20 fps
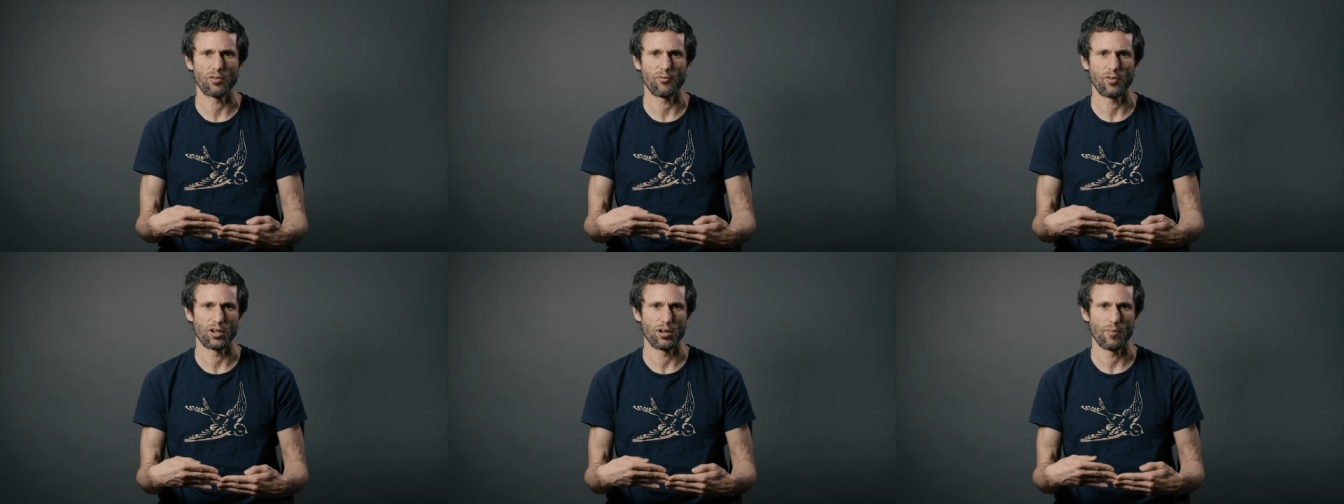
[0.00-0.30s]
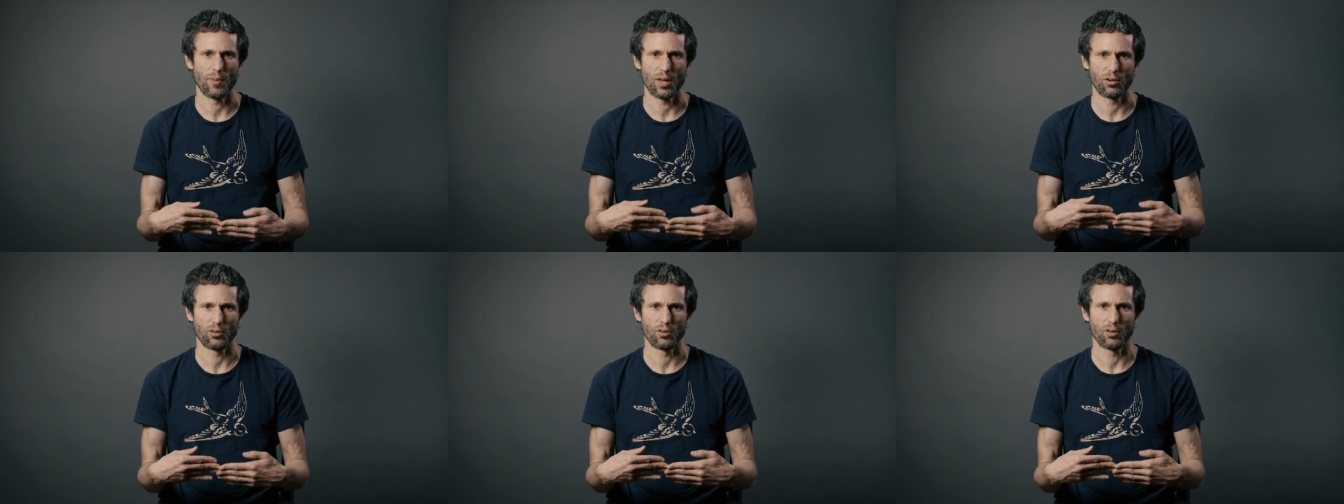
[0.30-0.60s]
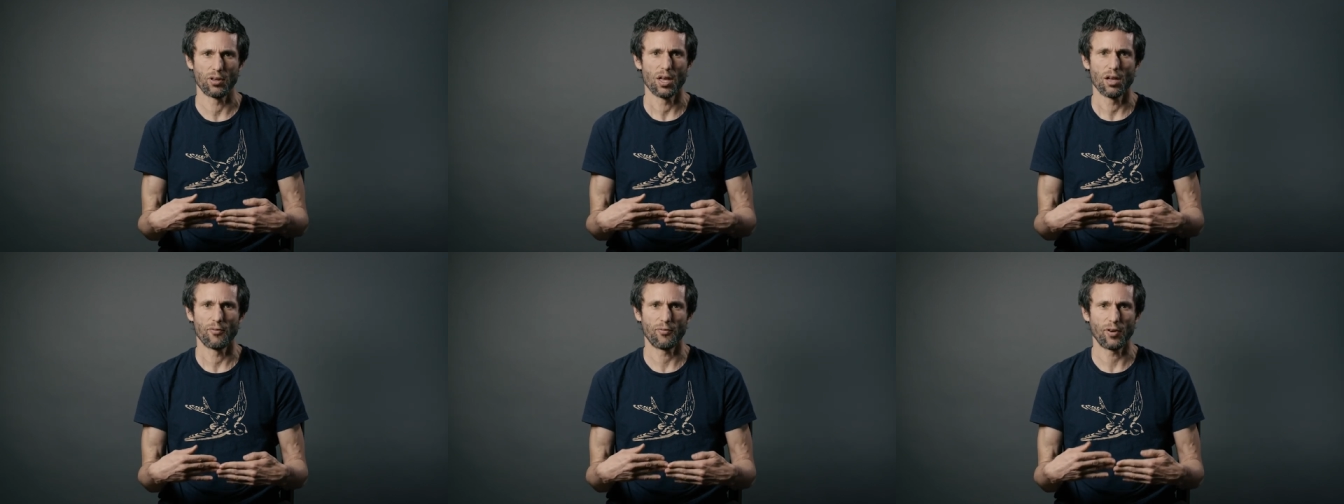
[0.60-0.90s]
Your
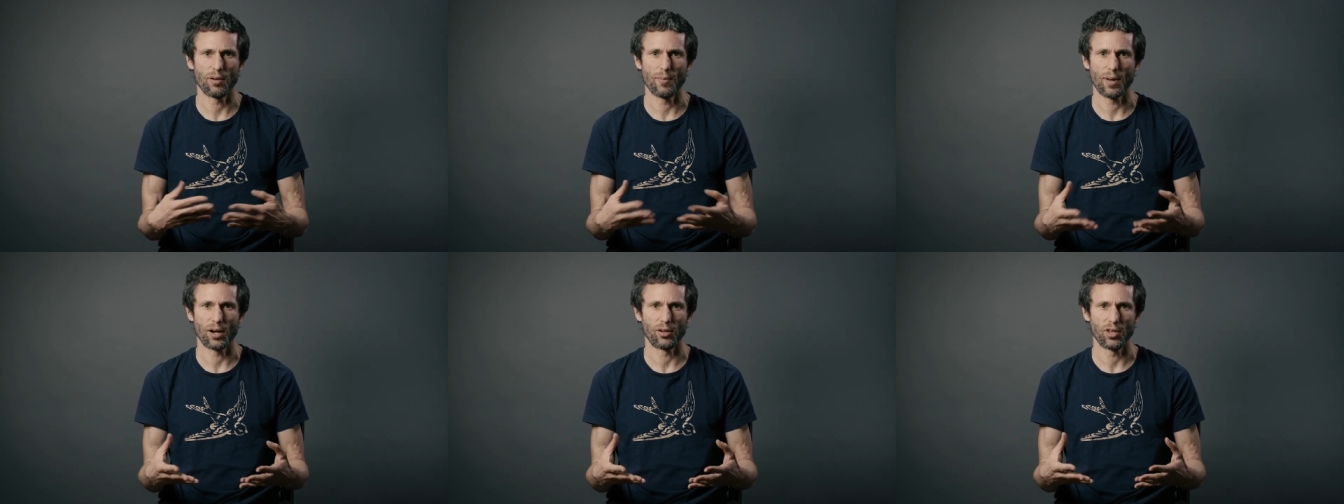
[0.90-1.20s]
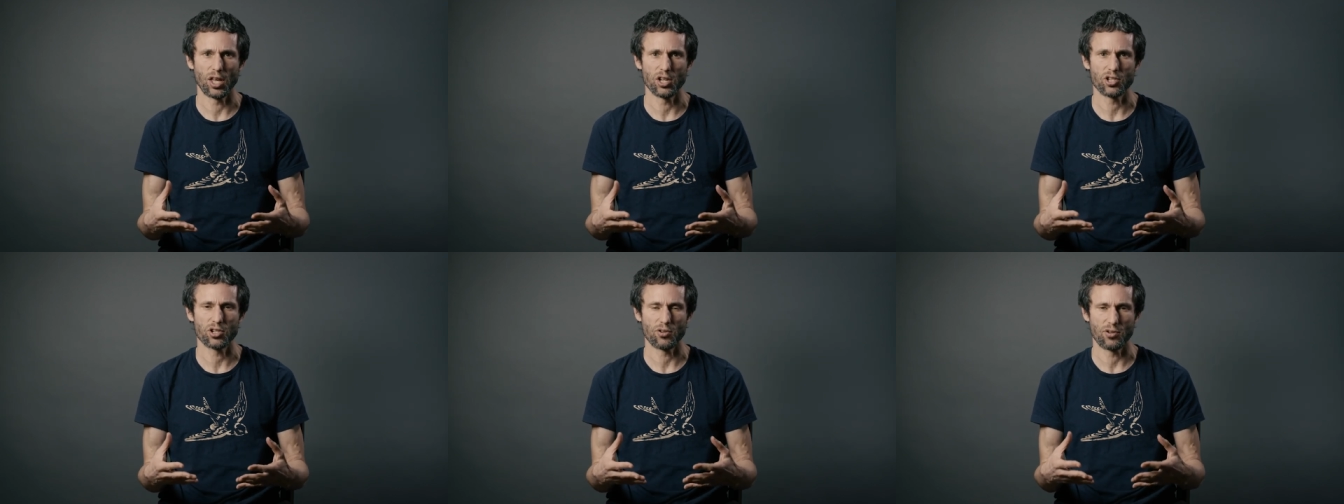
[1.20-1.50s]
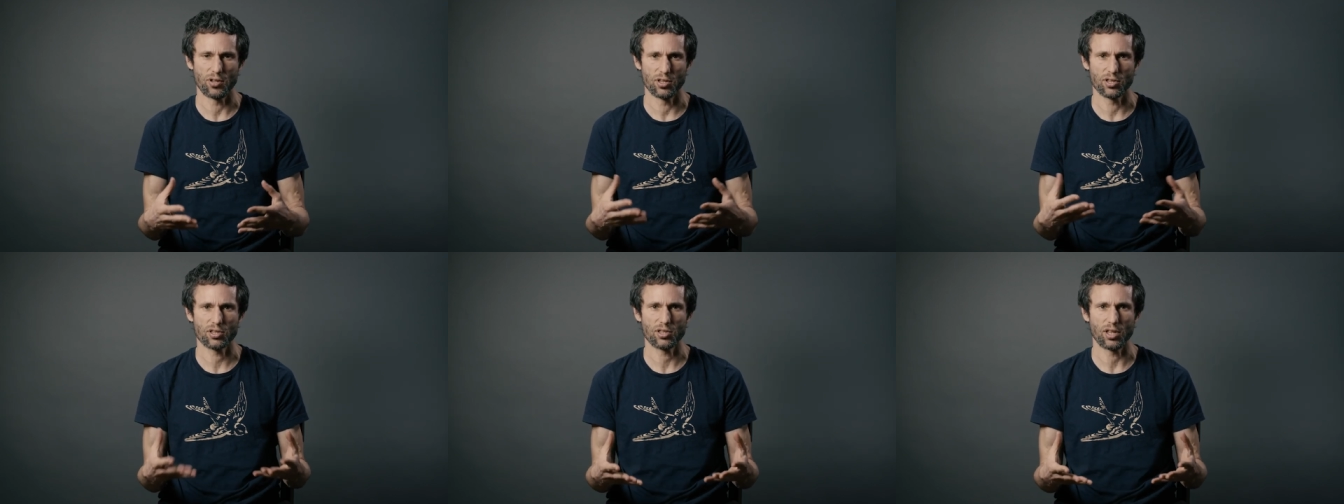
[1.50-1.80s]
fundamental
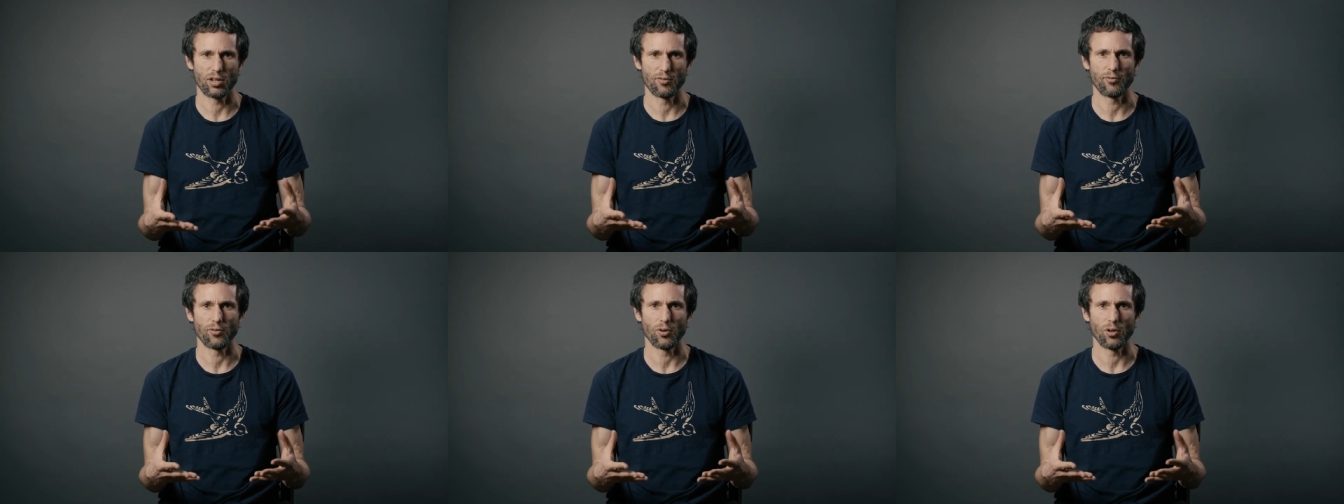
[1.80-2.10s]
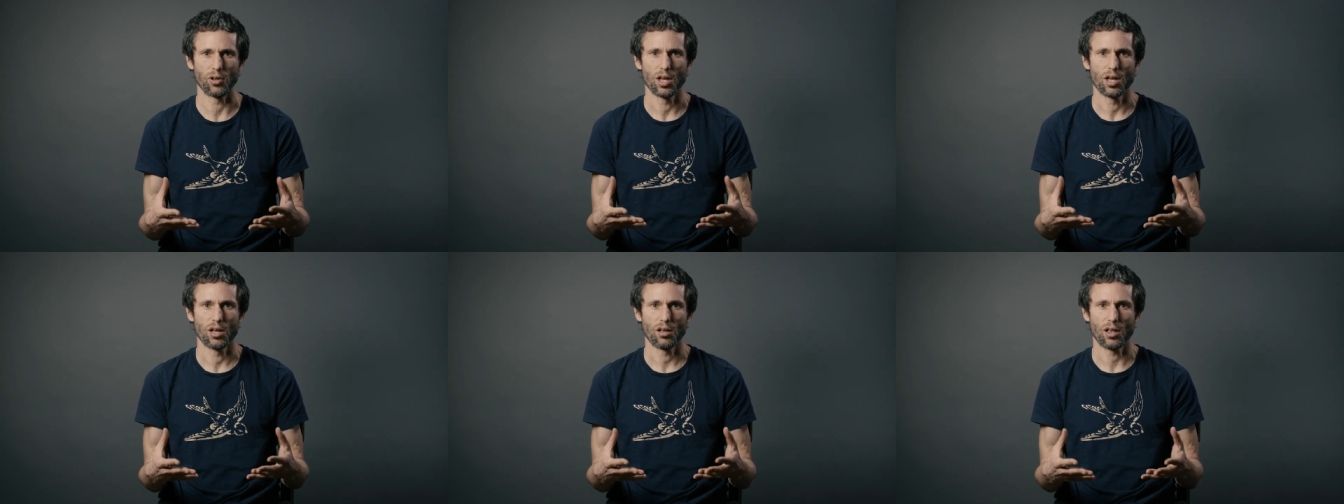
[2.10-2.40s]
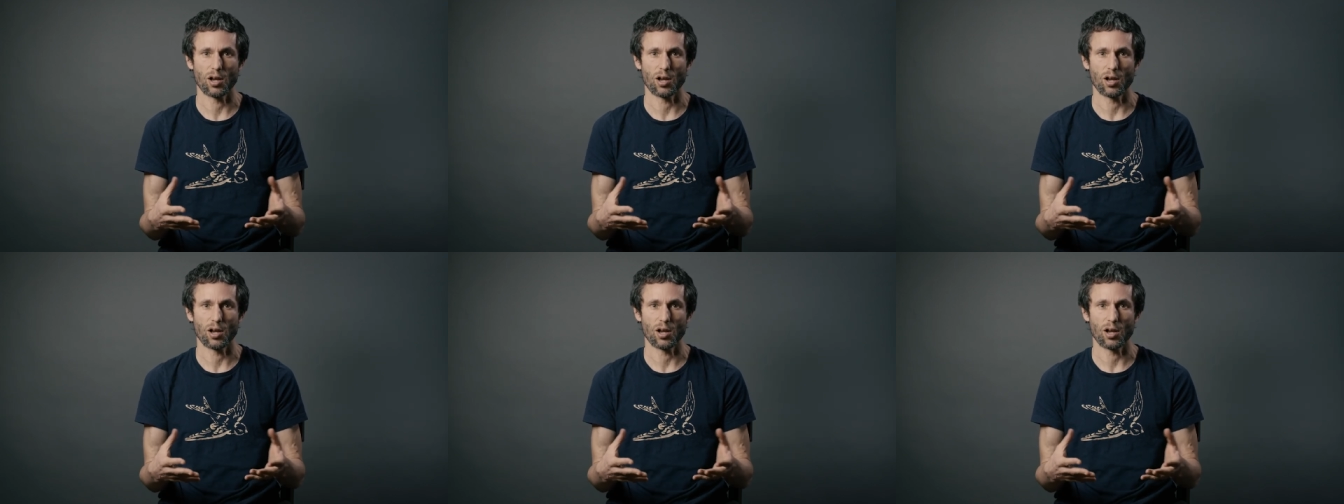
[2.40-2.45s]
nature is sinful.